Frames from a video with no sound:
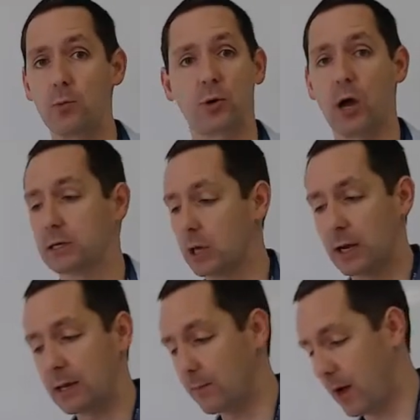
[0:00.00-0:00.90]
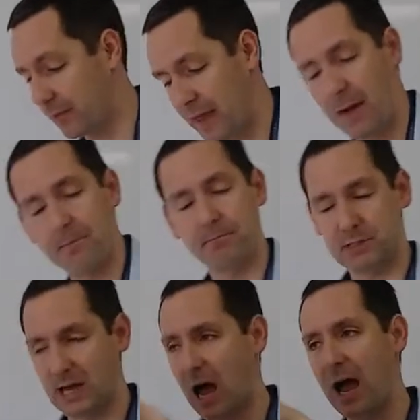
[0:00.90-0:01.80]
We're not talking about that
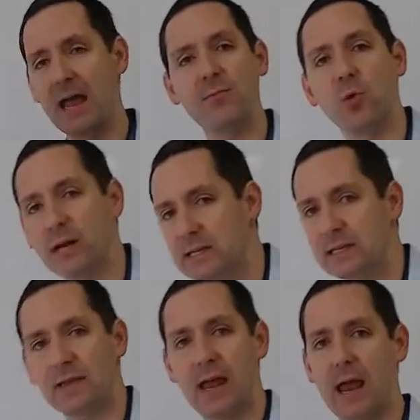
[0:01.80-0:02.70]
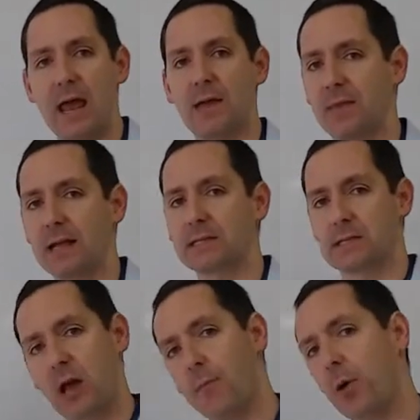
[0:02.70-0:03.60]
time when it's in the hand. That's
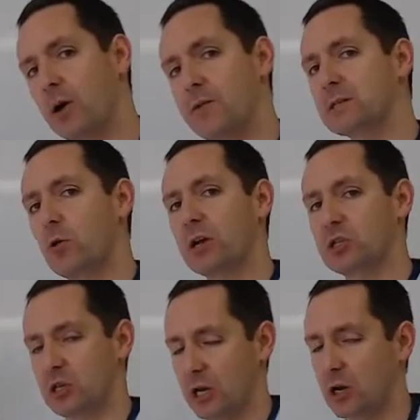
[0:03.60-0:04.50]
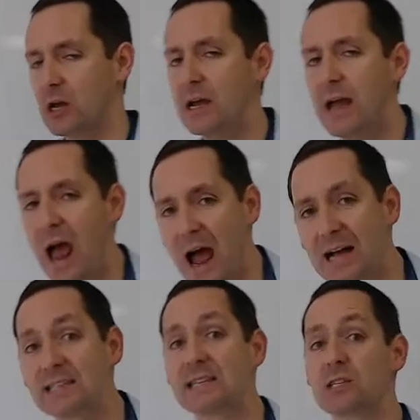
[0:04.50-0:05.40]
not part of this question here.
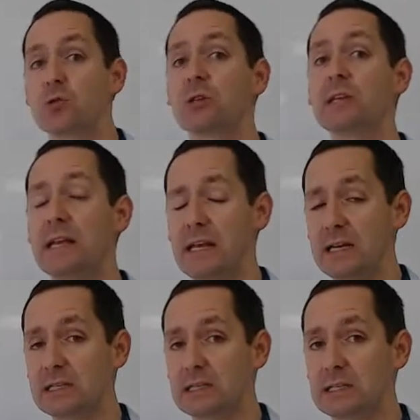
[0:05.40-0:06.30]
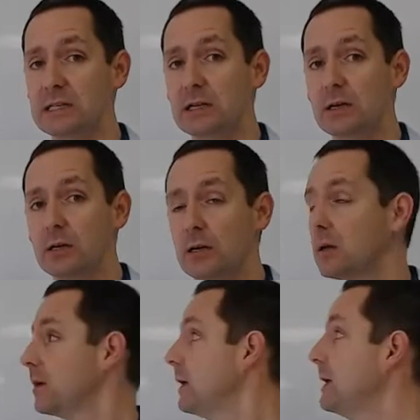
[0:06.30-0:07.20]
As it's released,
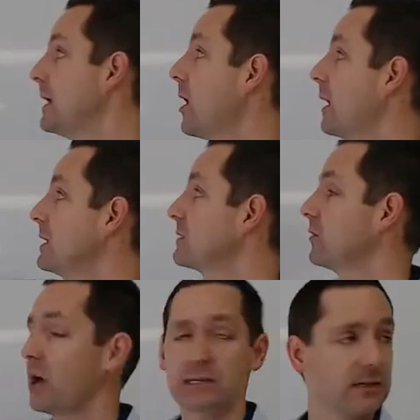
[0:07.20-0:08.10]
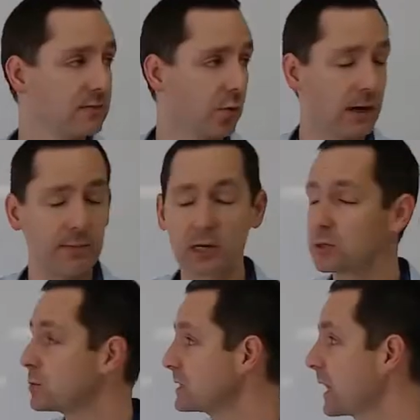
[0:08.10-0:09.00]
it now has a velocity of 20 meters
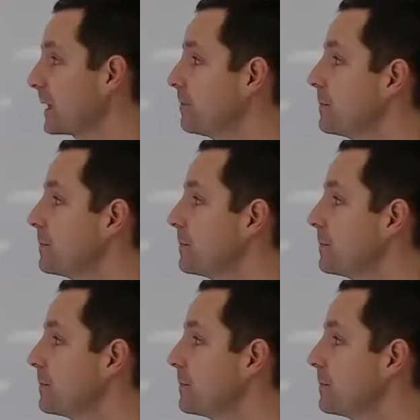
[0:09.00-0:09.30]
per second.